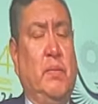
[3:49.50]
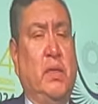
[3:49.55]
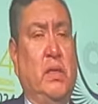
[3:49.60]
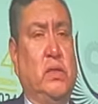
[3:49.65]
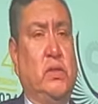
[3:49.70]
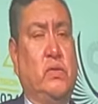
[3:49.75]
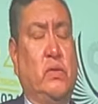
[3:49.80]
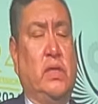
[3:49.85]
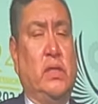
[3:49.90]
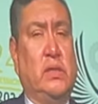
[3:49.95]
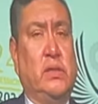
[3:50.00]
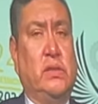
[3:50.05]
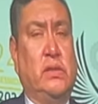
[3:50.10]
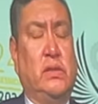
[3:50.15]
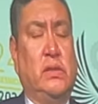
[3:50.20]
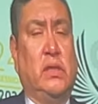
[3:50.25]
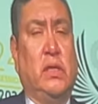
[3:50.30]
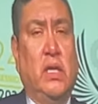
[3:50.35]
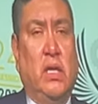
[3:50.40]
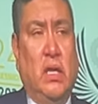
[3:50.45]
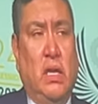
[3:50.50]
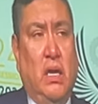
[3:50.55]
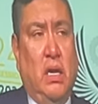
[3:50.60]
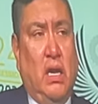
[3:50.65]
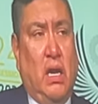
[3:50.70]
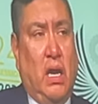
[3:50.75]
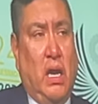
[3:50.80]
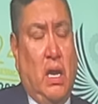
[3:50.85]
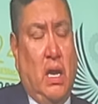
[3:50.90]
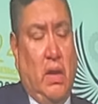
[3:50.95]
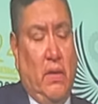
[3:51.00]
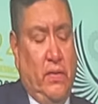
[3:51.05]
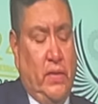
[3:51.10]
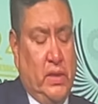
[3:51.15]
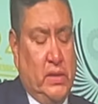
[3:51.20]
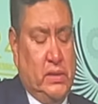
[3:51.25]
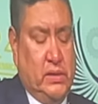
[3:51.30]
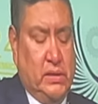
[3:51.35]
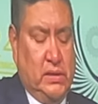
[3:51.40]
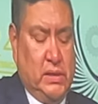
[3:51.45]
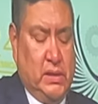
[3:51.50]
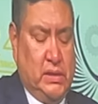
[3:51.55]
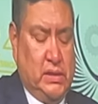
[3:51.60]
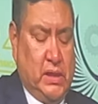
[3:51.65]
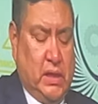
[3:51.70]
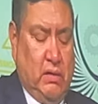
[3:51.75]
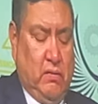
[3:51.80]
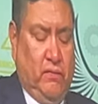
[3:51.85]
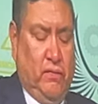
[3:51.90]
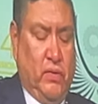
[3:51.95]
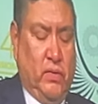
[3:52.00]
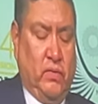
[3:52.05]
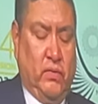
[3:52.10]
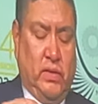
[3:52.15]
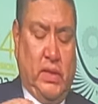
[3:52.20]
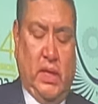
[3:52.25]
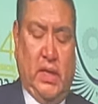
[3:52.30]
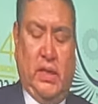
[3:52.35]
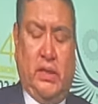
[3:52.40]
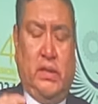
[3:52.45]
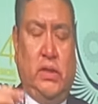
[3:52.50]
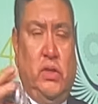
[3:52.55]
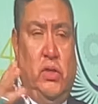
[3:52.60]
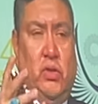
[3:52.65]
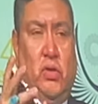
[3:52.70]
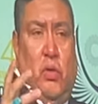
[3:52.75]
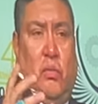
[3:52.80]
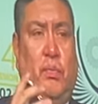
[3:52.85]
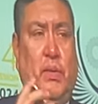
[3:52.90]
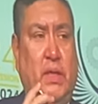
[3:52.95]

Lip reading: address. This is a cell phone that you'll be